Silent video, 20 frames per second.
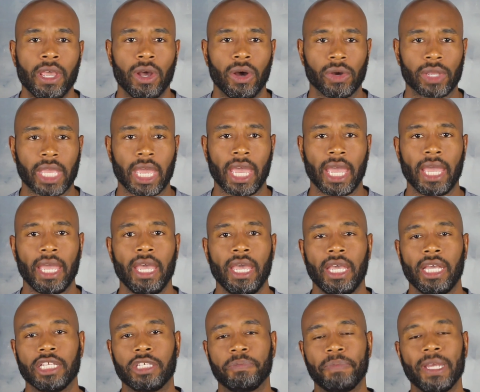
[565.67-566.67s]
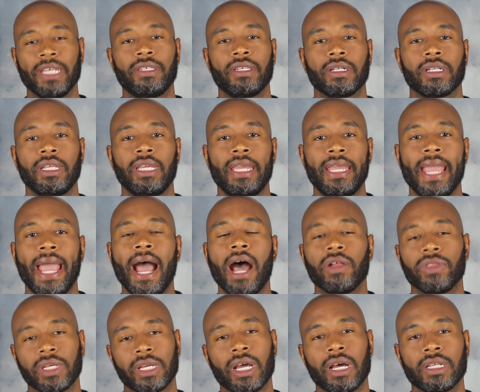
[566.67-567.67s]
Okay, it's basically how
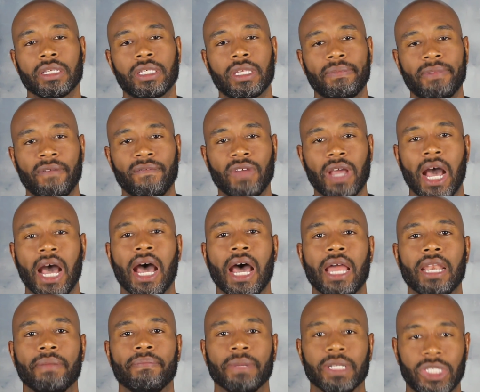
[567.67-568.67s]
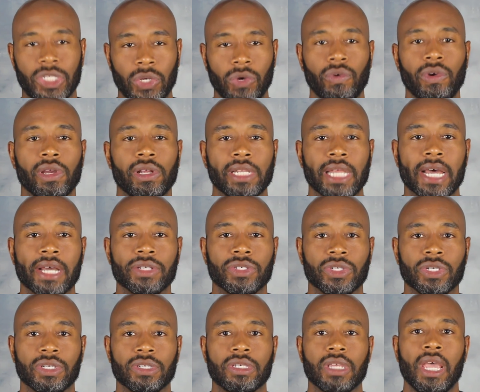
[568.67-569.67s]
the concept of God
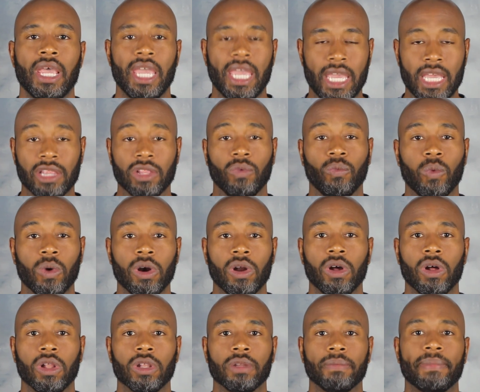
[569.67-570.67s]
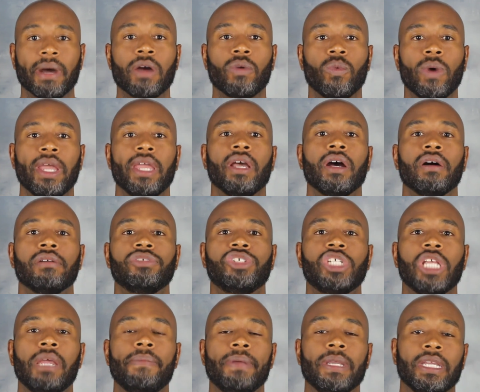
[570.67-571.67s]
materializes in the world by way of
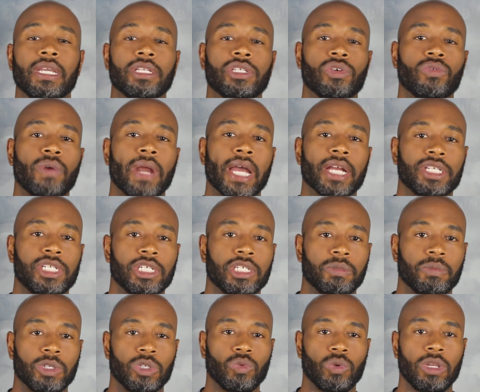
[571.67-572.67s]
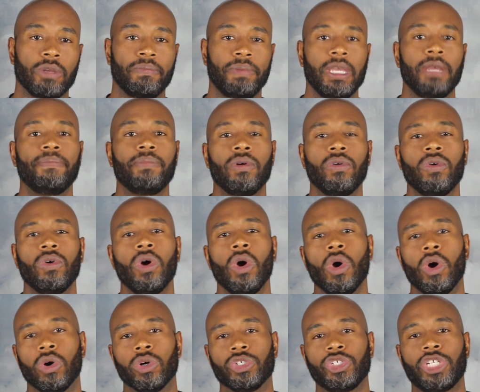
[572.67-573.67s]
shaping interactions between
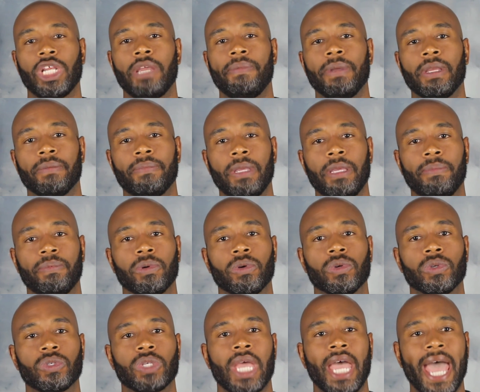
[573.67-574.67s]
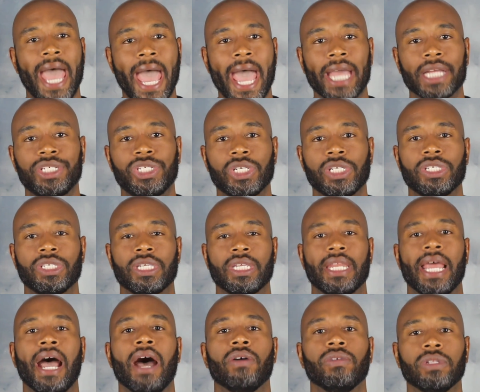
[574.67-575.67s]
people or shaping people's actions
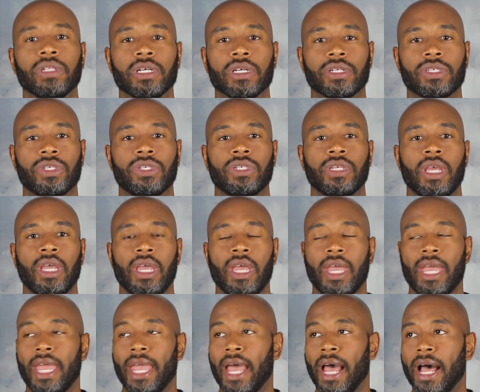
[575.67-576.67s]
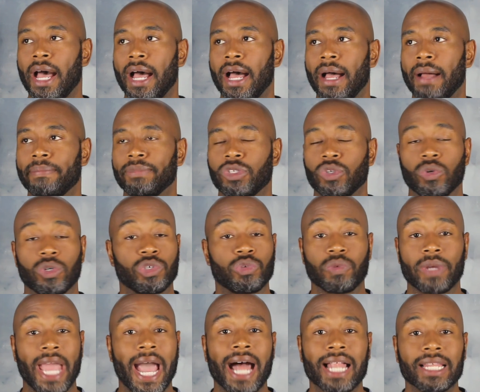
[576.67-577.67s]
and outlooks towards
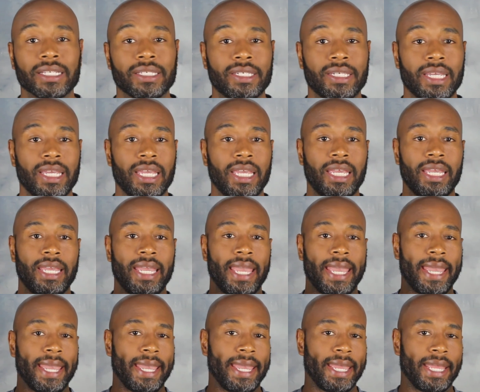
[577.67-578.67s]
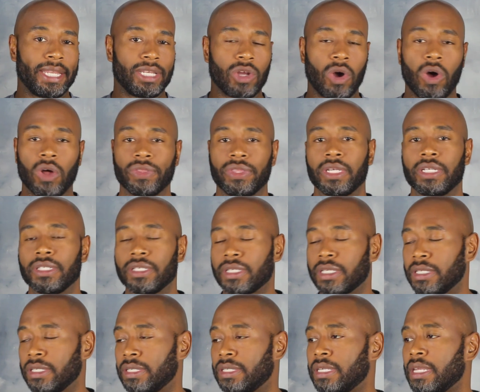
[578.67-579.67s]
reality and all things
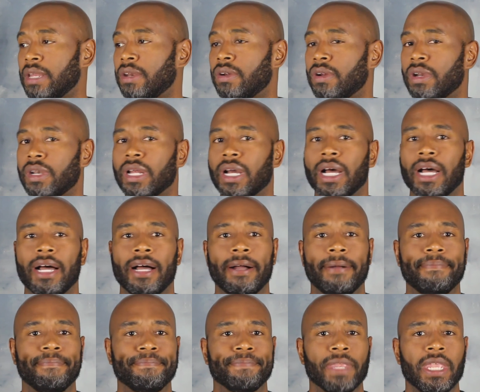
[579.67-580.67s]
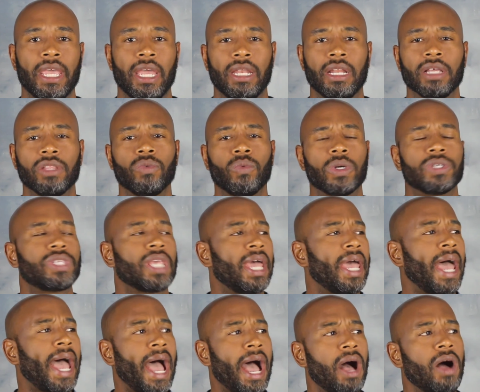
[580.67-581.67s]
considered. In other words,
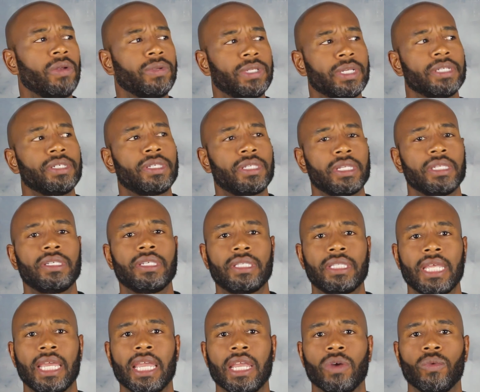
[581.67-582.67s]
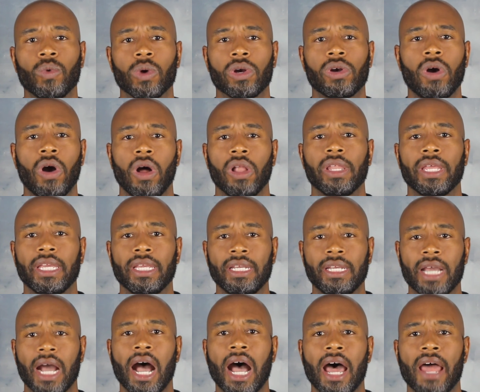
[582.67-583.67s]
how does this thing we're calling
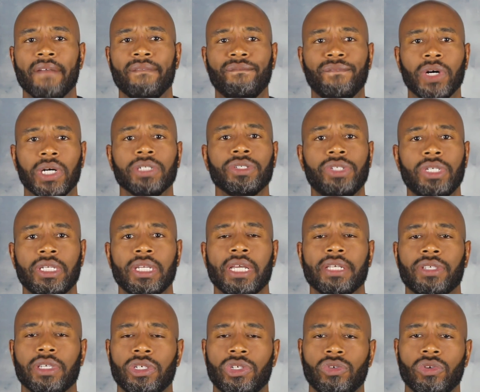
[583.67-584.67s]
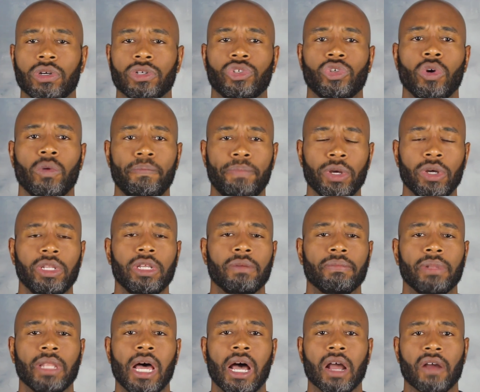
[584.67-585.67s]
God function as a structural building
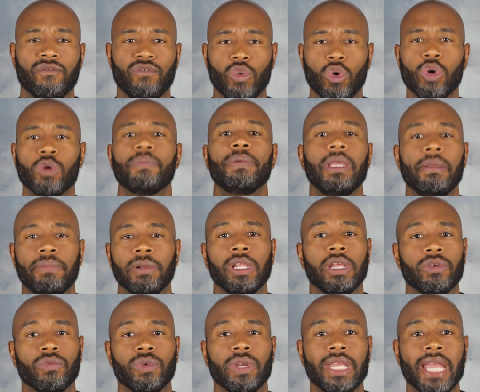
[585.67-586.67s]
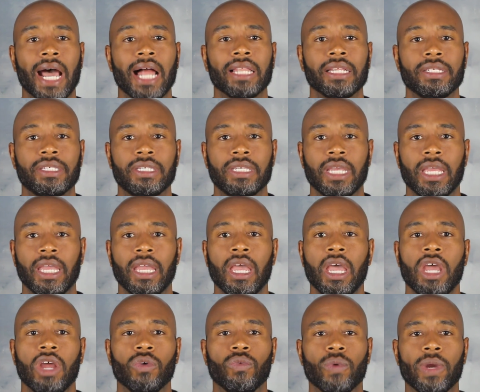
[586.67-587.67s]
block for people in reality,
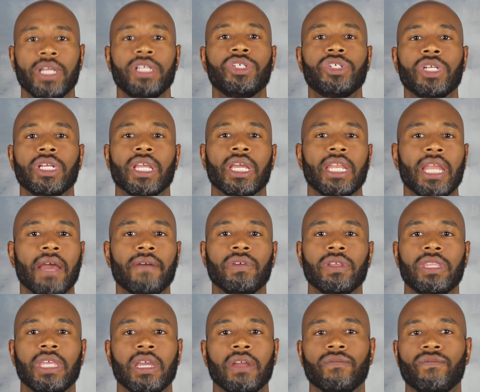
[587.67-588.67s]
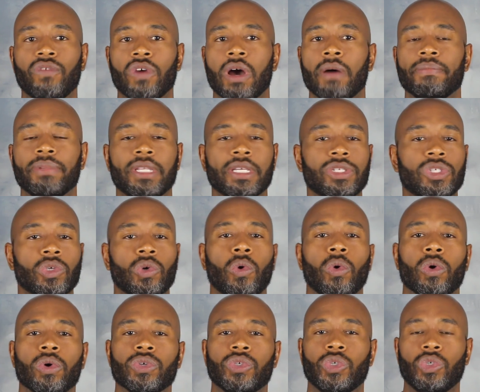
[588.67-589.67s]
ranging in everything from
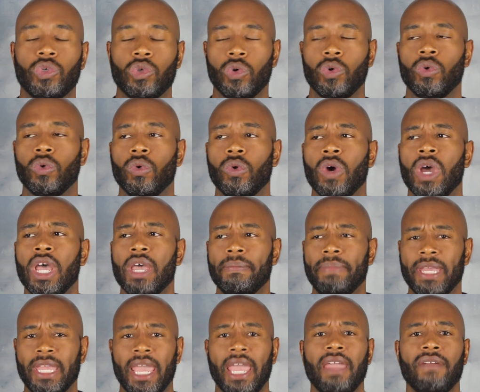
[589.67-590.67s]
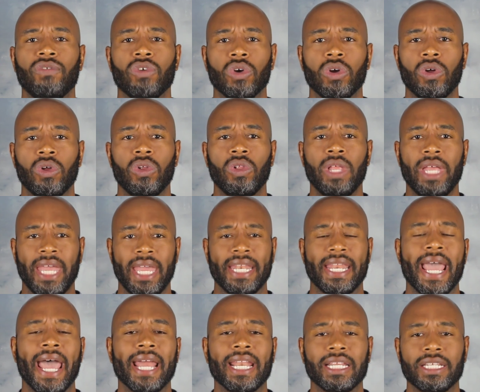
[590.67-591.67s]
discourse to behavioral and
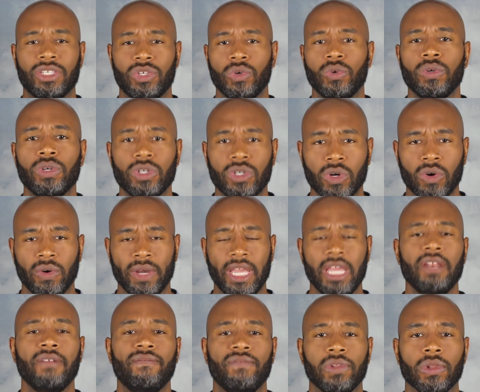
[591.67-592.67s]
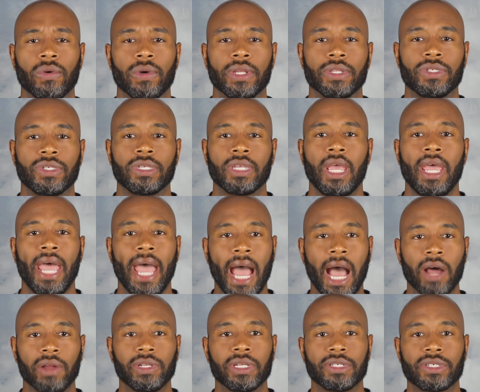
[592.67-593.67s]
attitudinal influence?
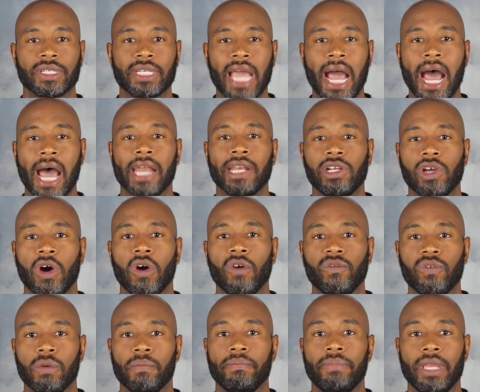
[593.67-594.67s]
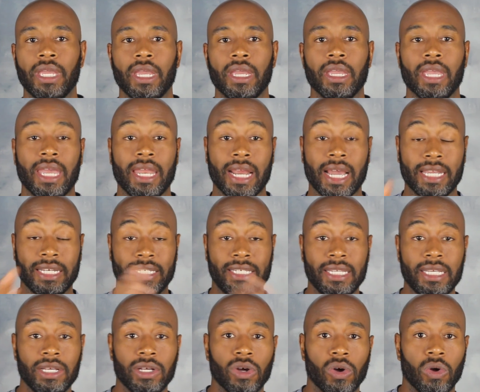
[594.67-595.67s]
How does God go from being an
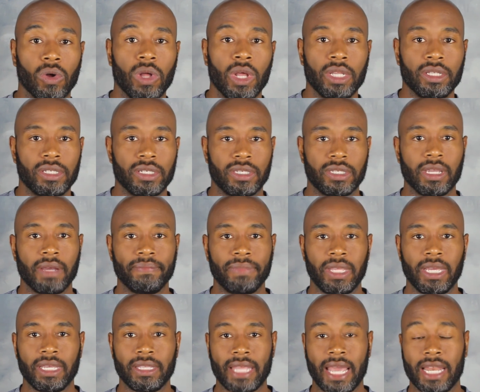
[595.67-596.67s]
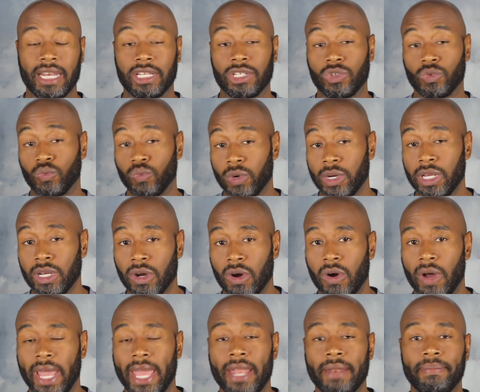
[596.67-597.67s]
ideal to something that is
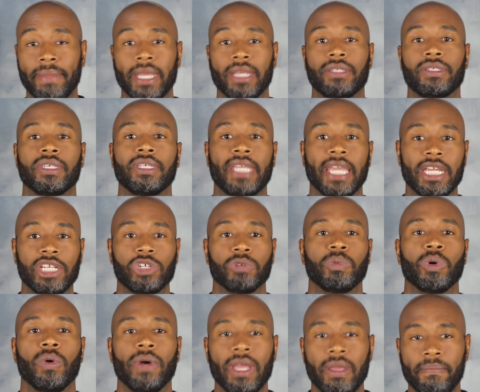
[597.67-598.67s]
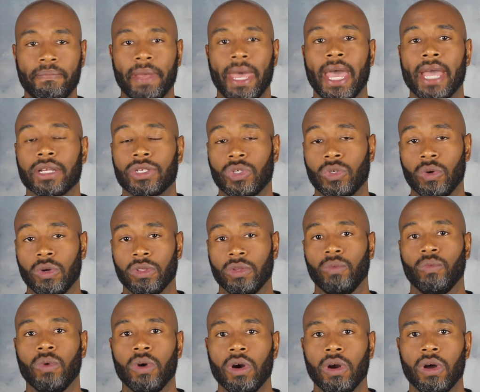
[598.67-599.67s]
real and makes gaugeable impacts on the
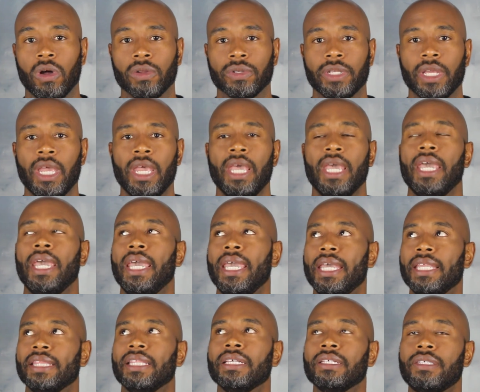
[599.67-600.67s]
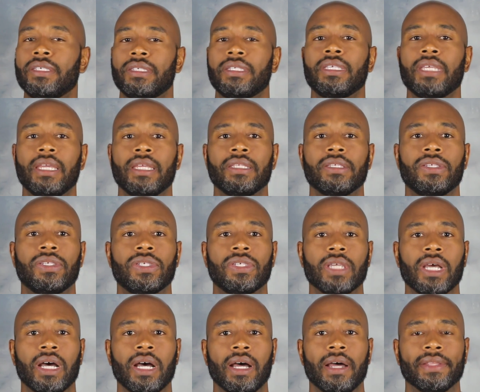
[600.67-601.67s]
world? In this sense,
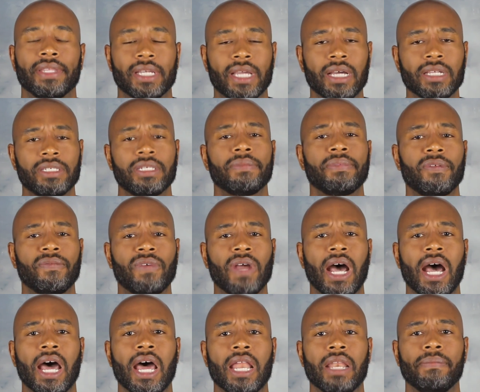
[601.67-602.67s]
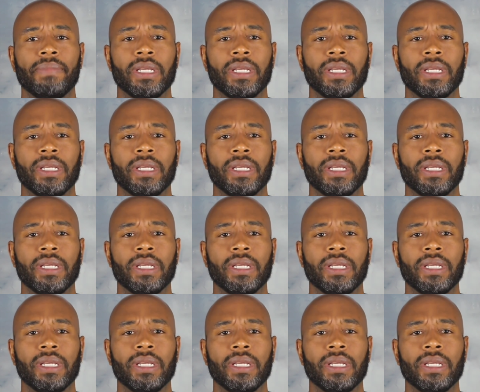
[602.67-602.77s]
the concept of God